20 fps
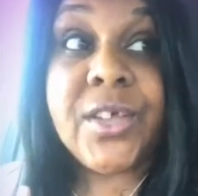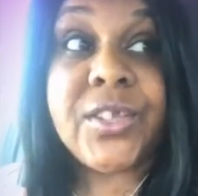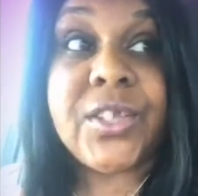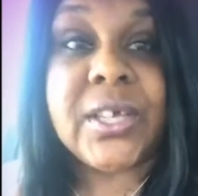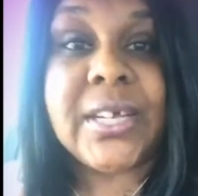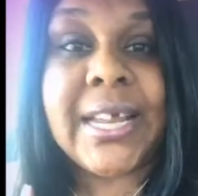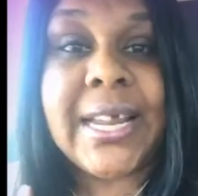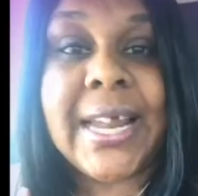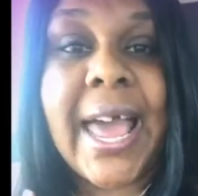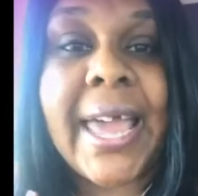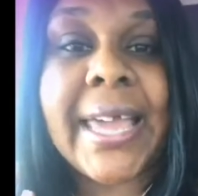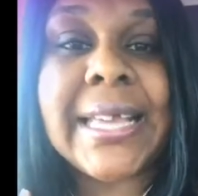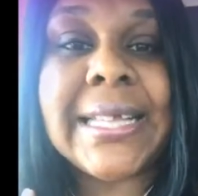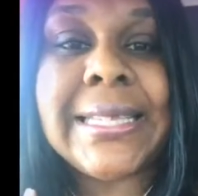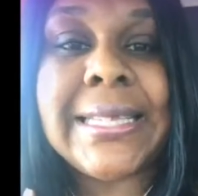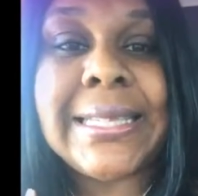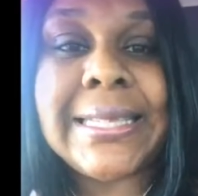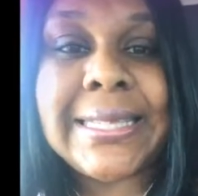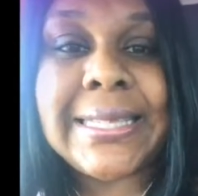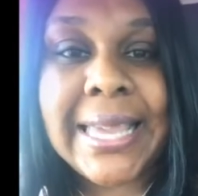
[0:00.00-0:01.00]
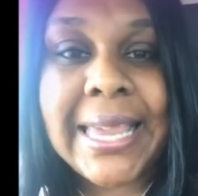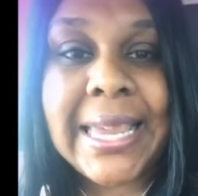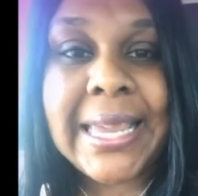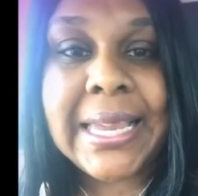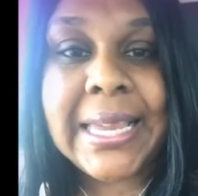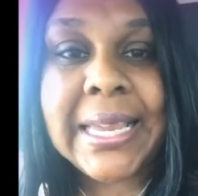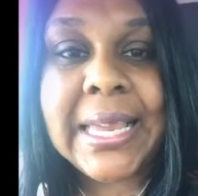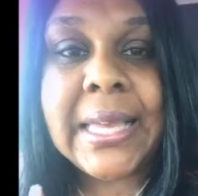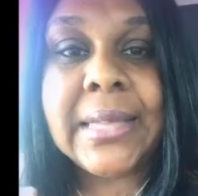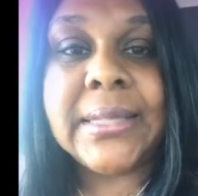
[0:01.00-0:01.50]
so that I could
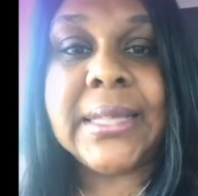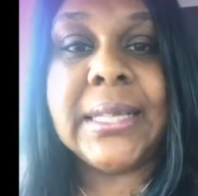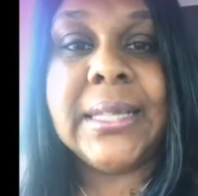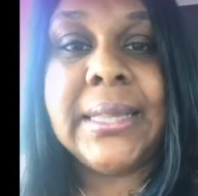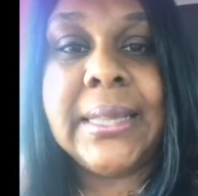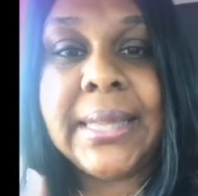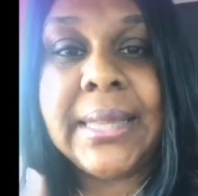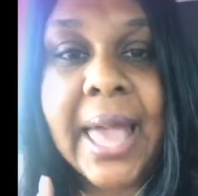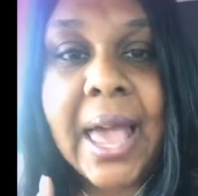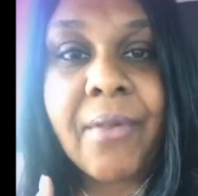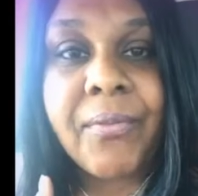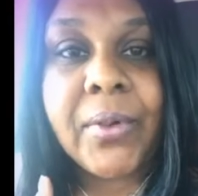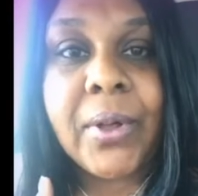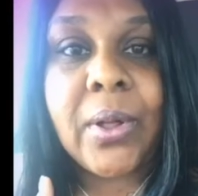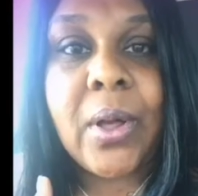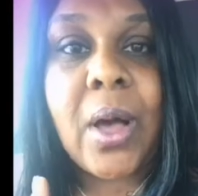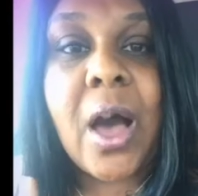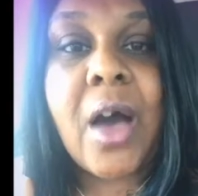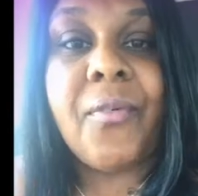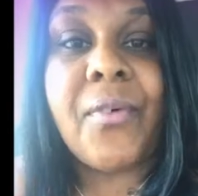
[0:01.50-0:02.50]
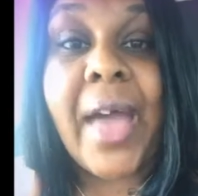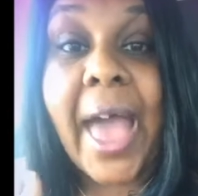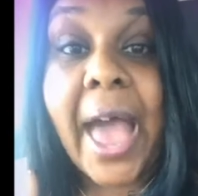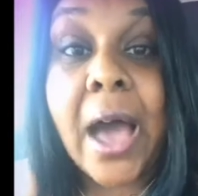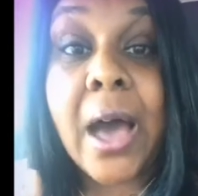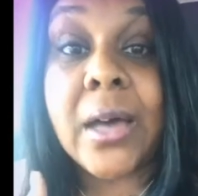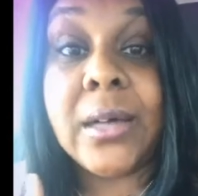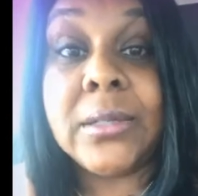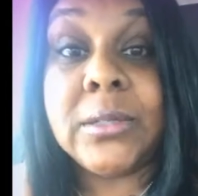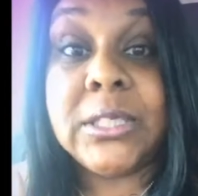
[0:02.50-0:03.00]
see the level of
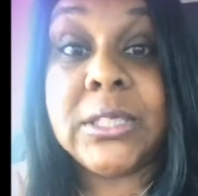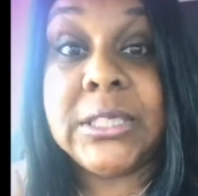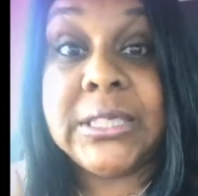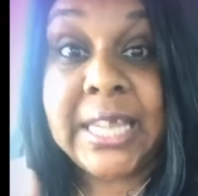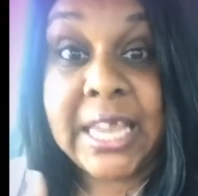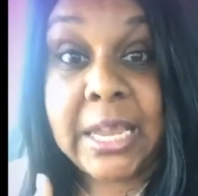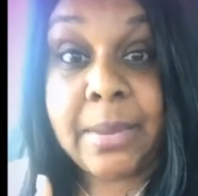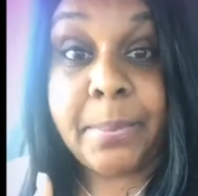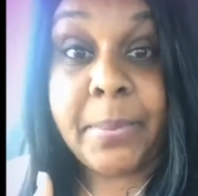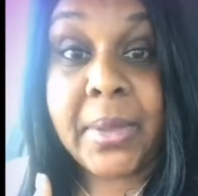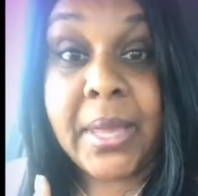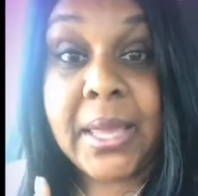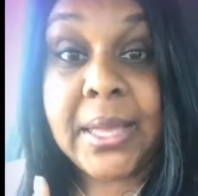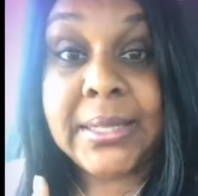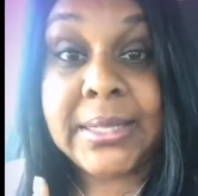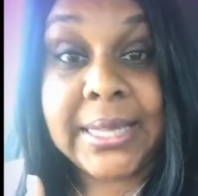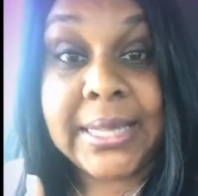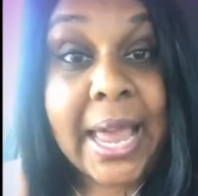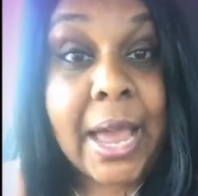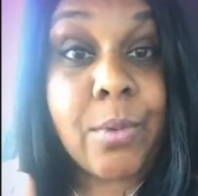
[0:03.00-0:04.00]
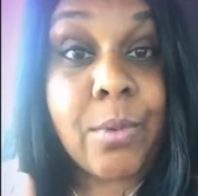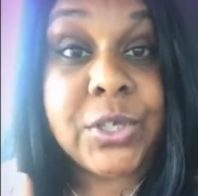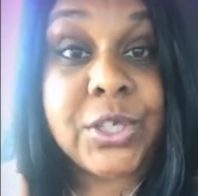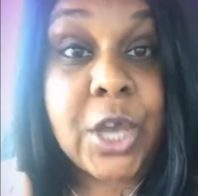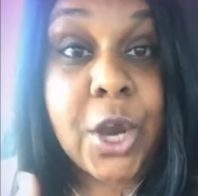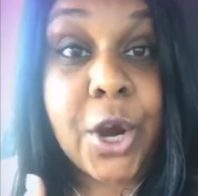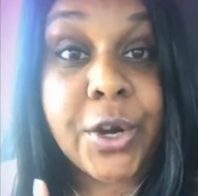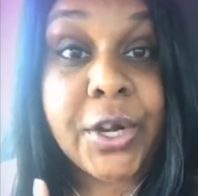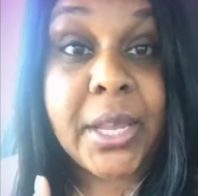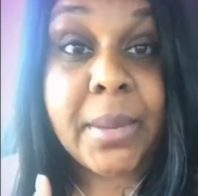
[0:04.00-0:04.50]
how deep that I
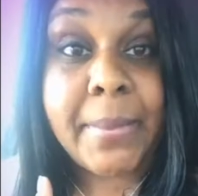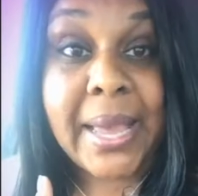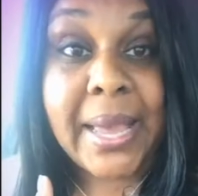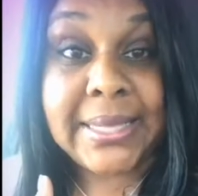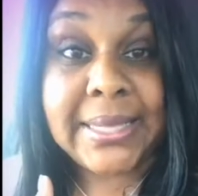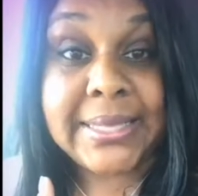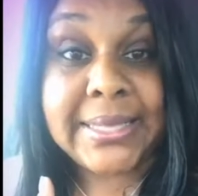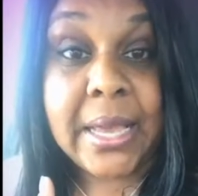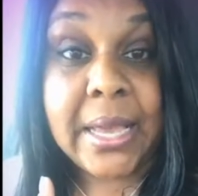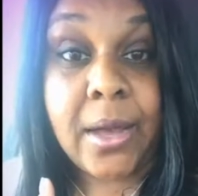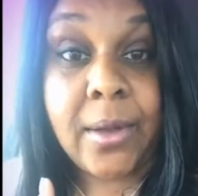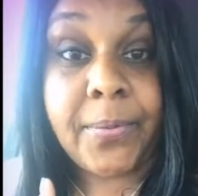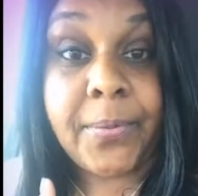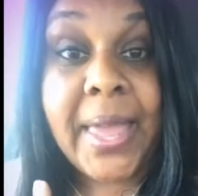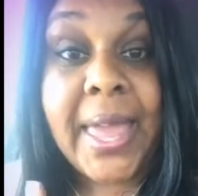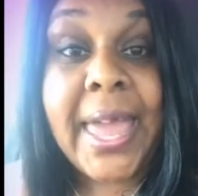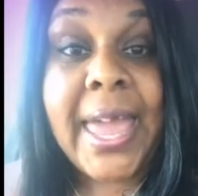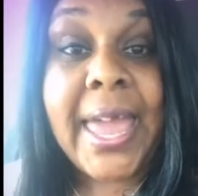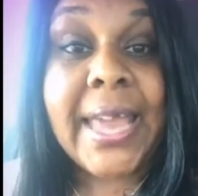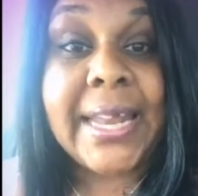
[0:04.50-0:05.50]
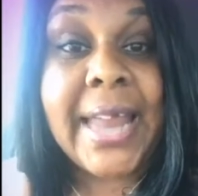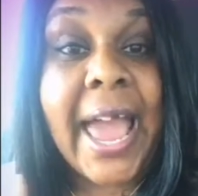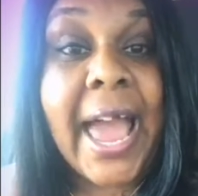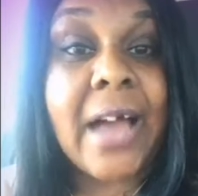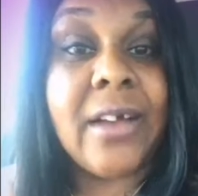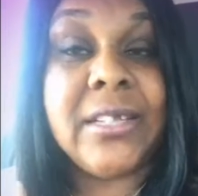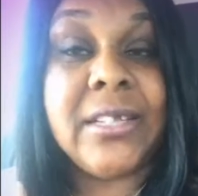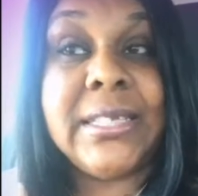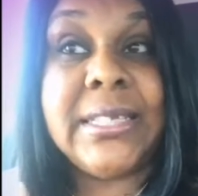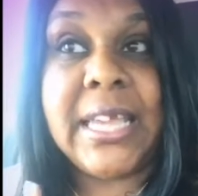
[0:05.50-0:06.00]
was hurting myself and
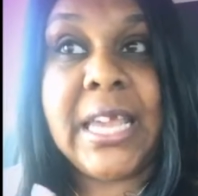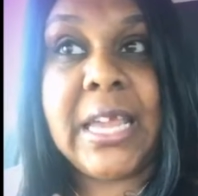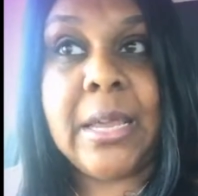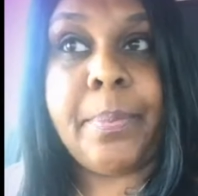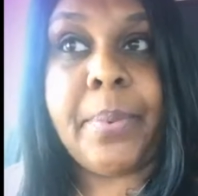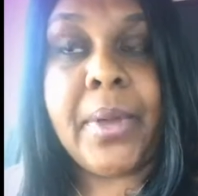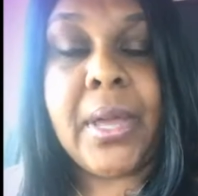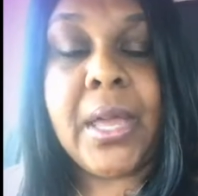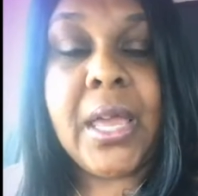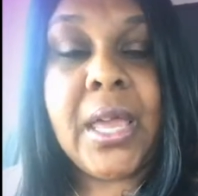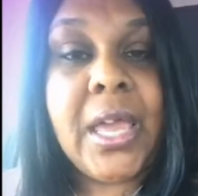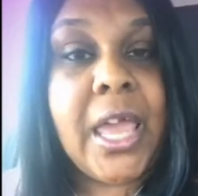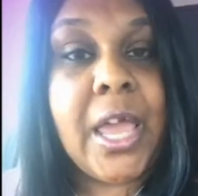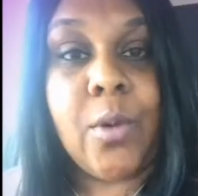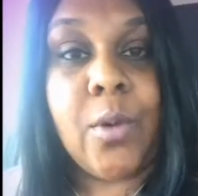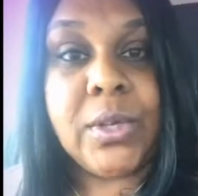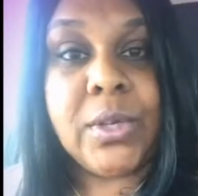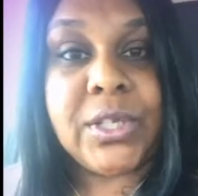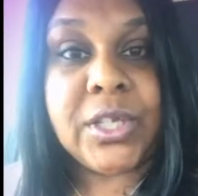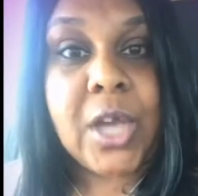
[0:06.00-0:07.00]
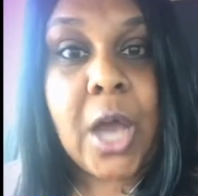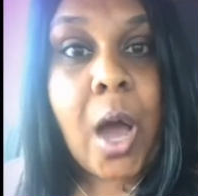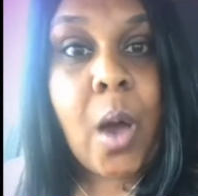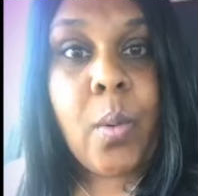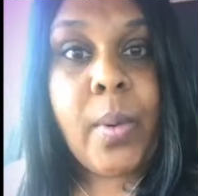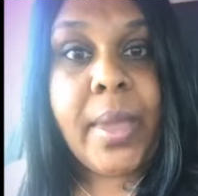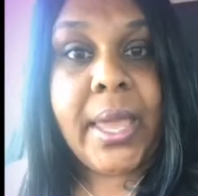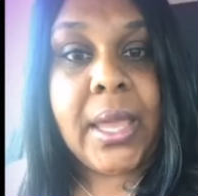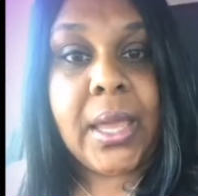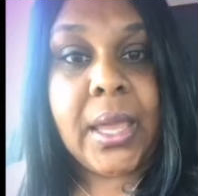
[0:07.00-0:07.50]
how deep it was
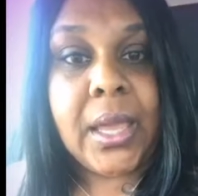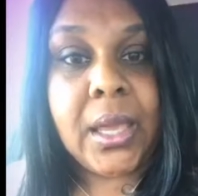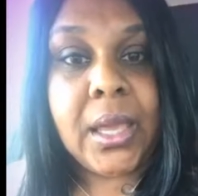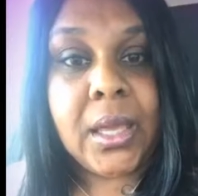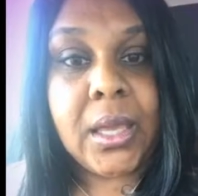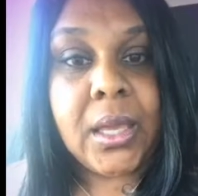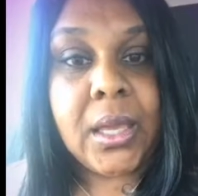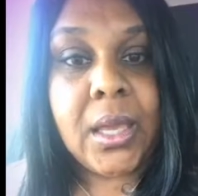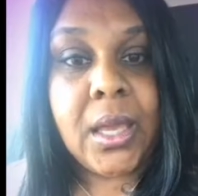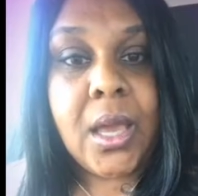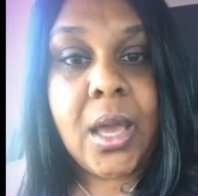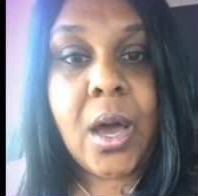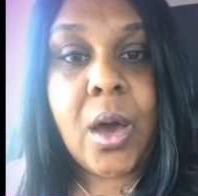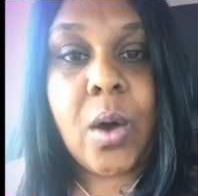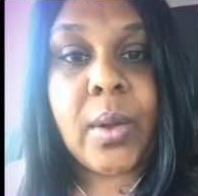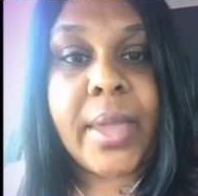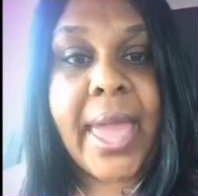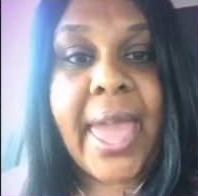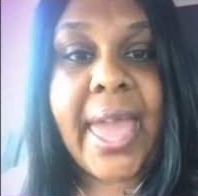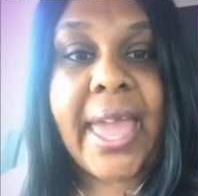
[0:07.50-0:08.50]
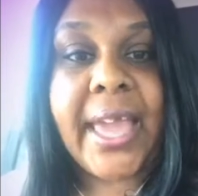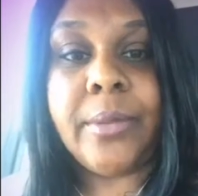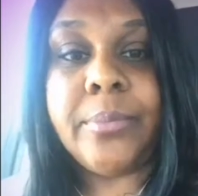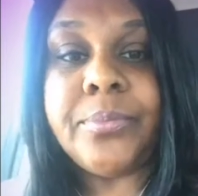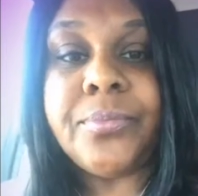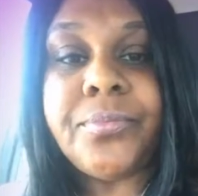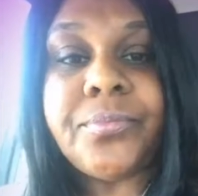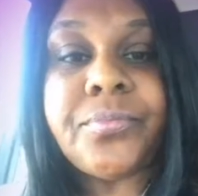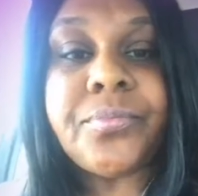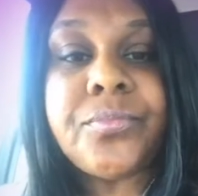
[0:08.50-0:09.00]
going. Okay?
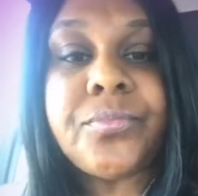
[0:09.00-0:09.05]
